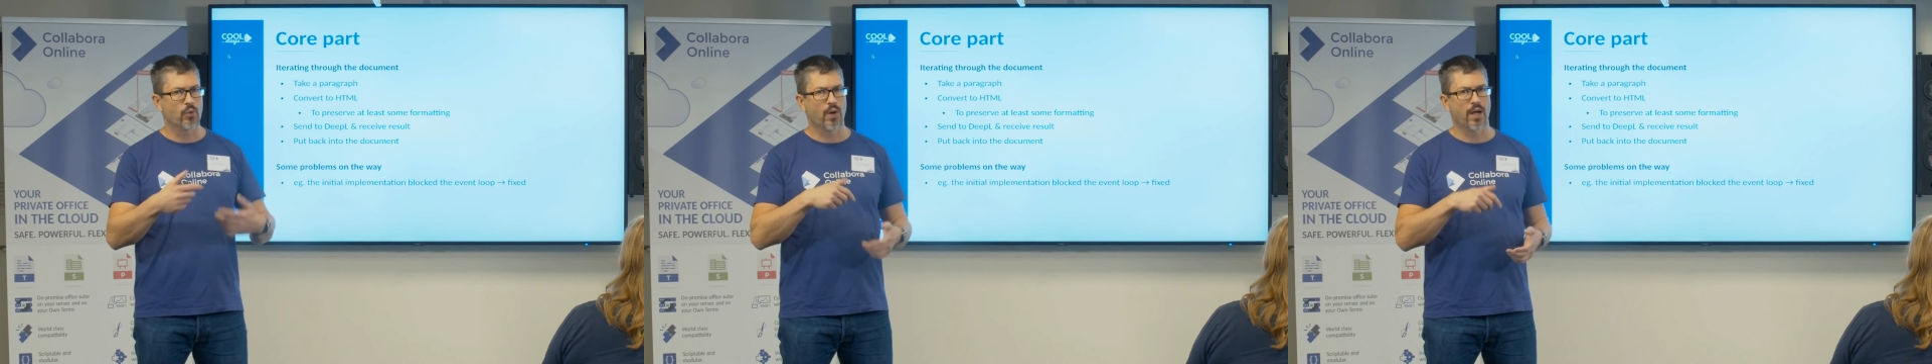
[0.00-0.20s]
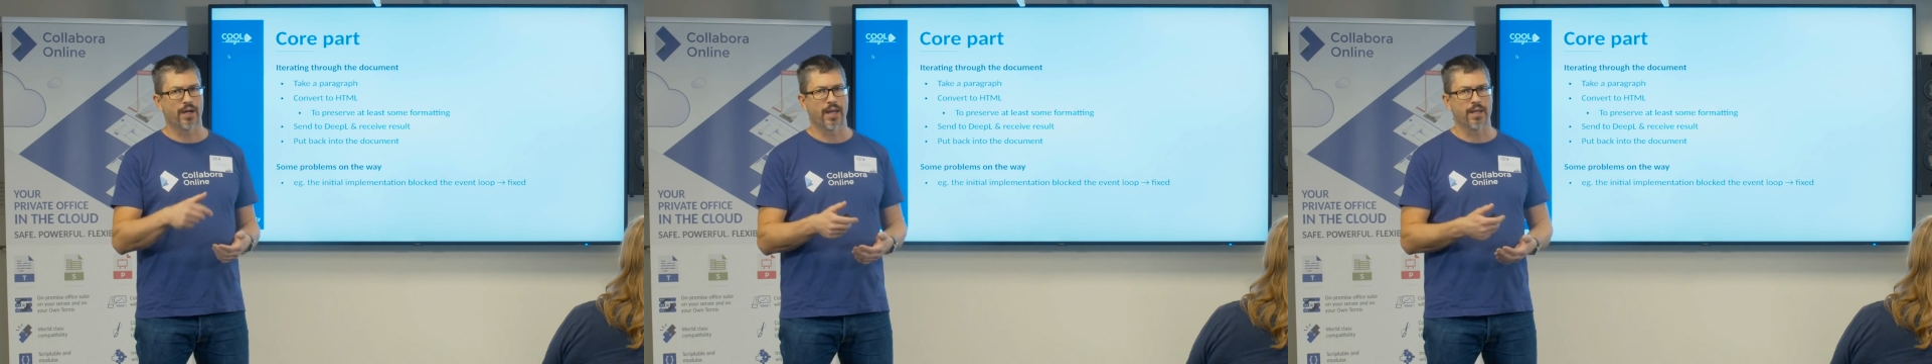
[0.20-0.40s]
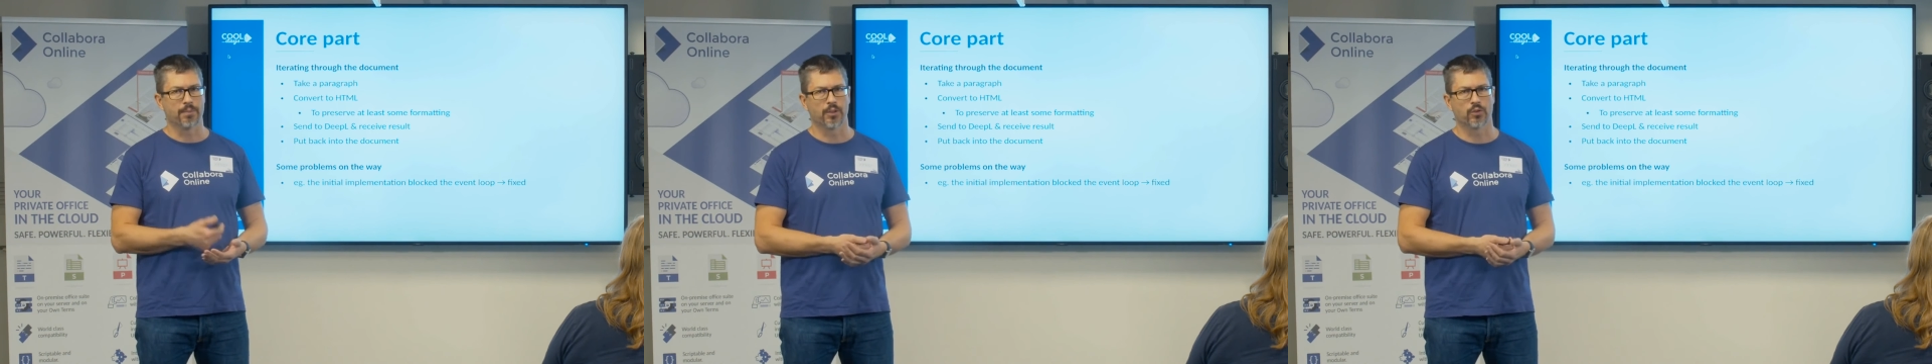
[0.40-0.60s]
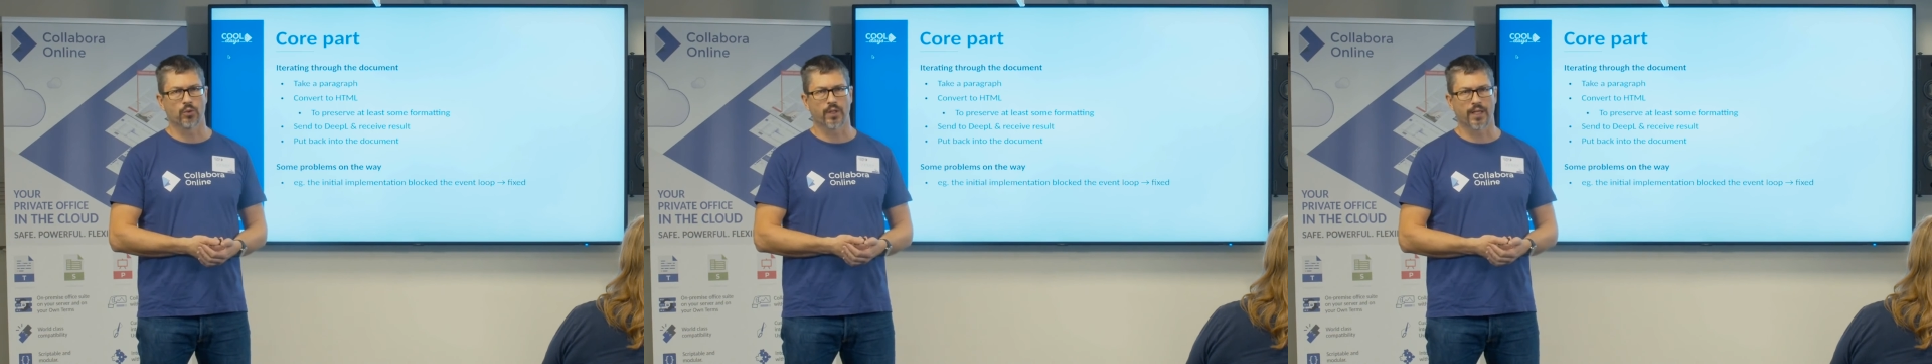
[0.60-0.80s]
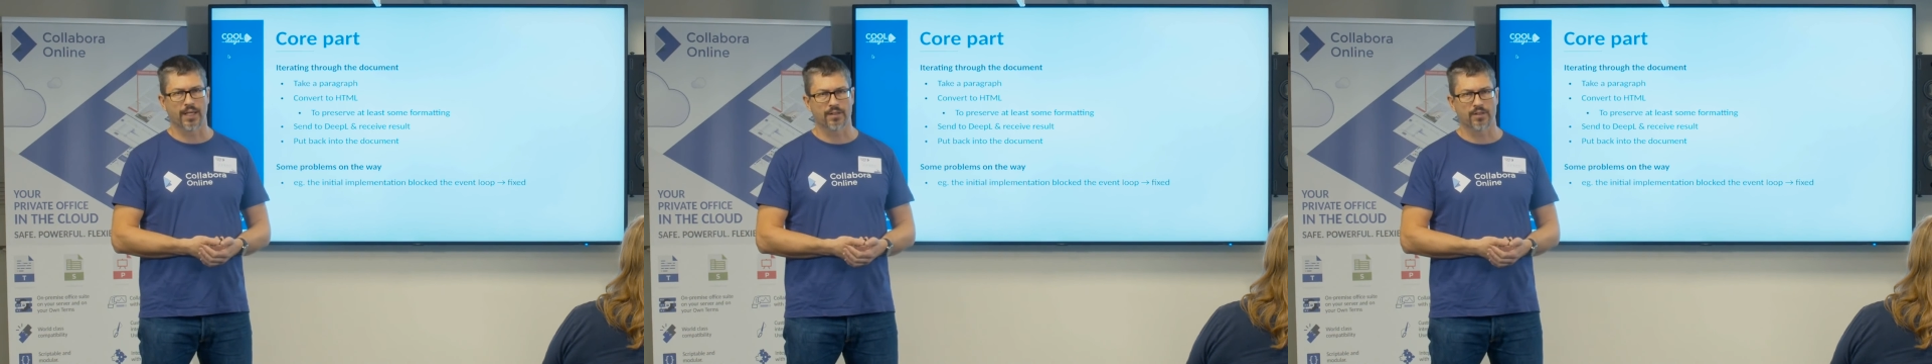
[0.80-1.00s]
you are able to
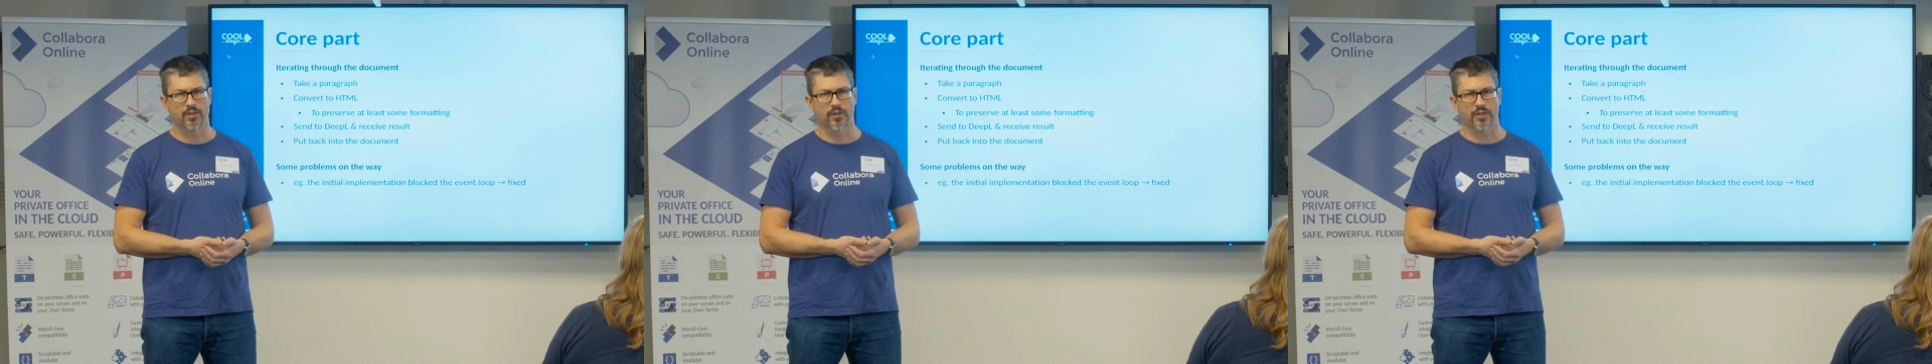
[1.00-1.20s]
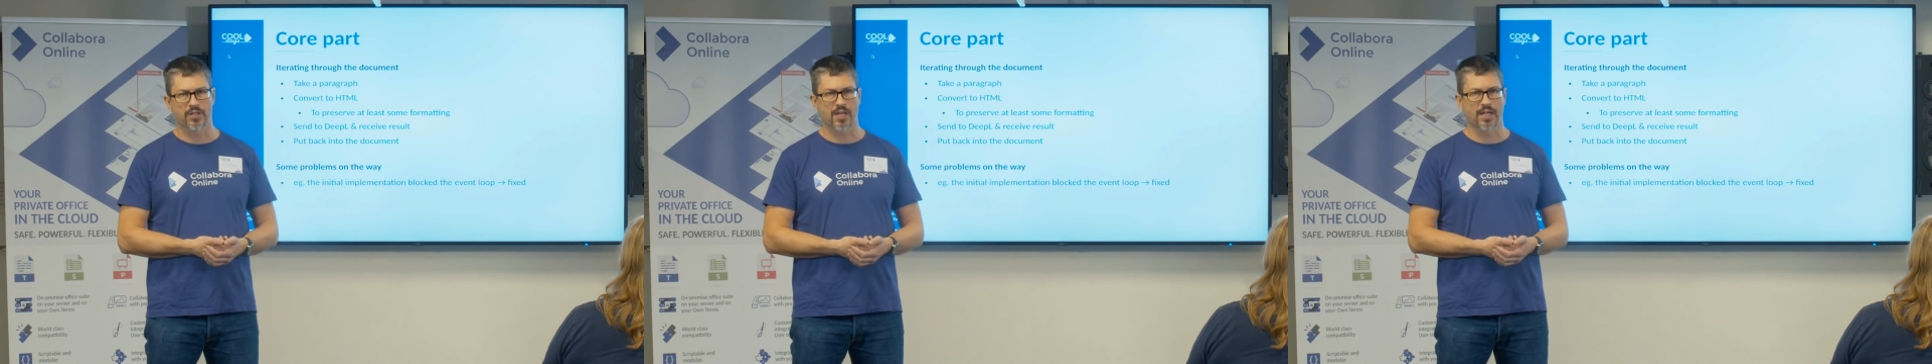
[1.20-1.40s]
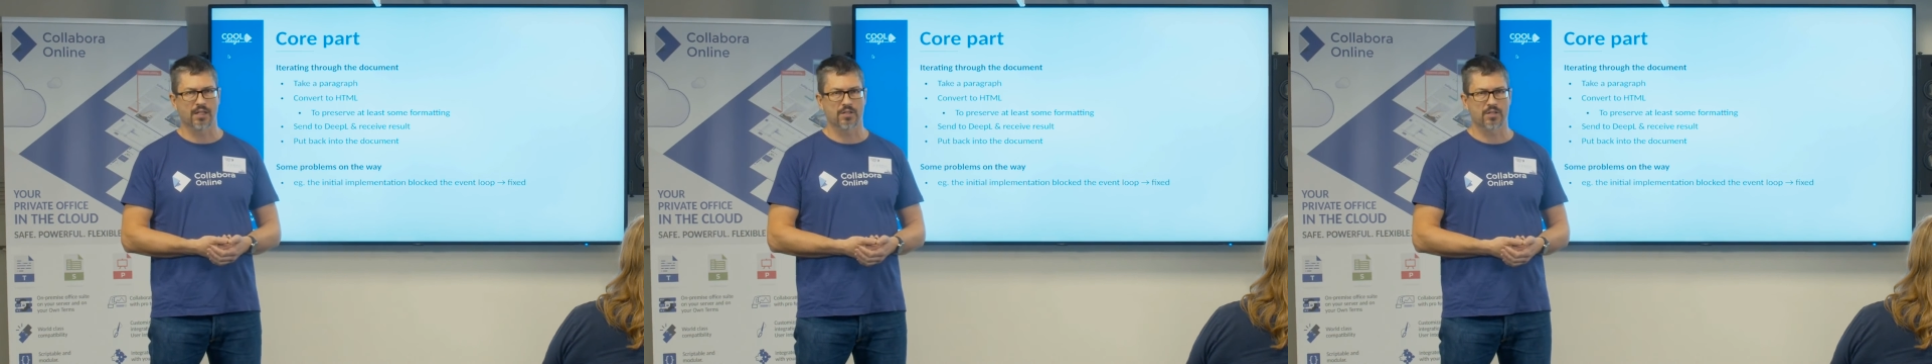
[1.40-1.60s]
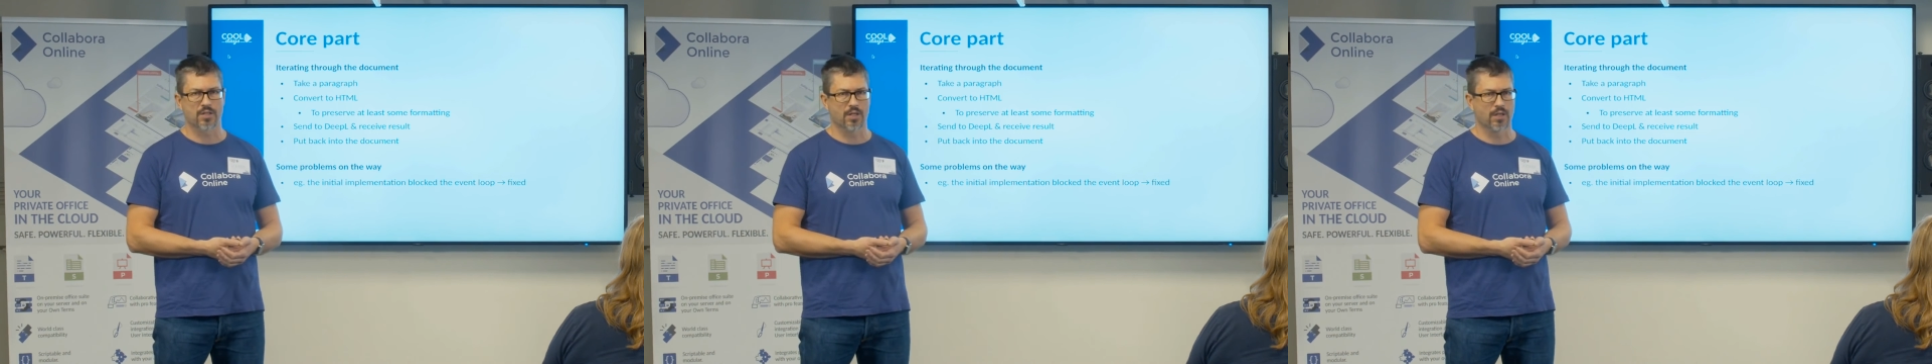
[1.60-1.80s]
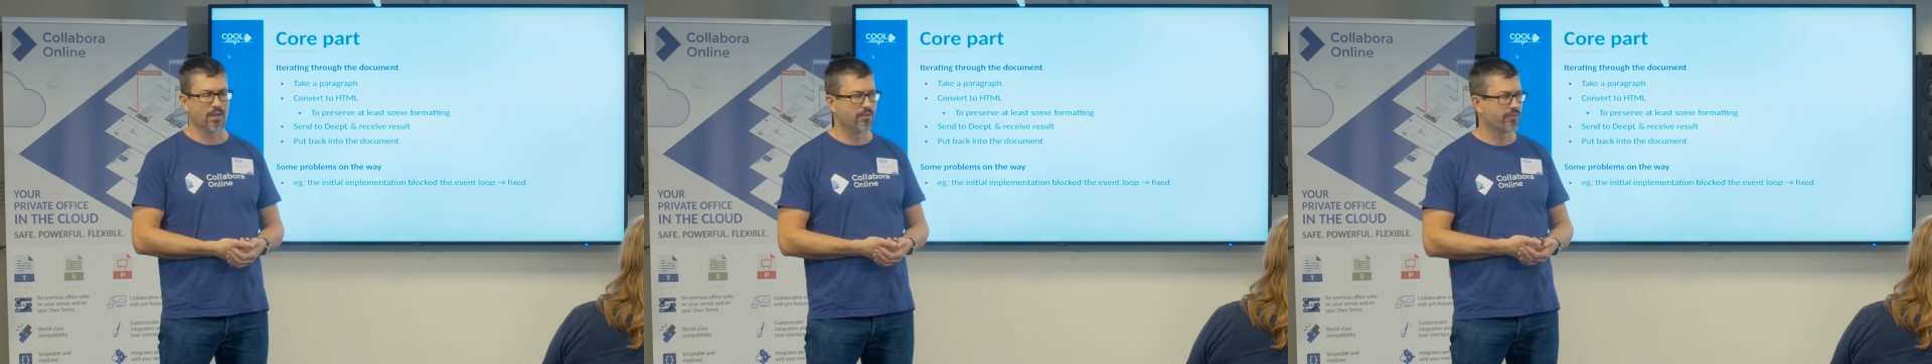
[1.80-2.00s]
get the results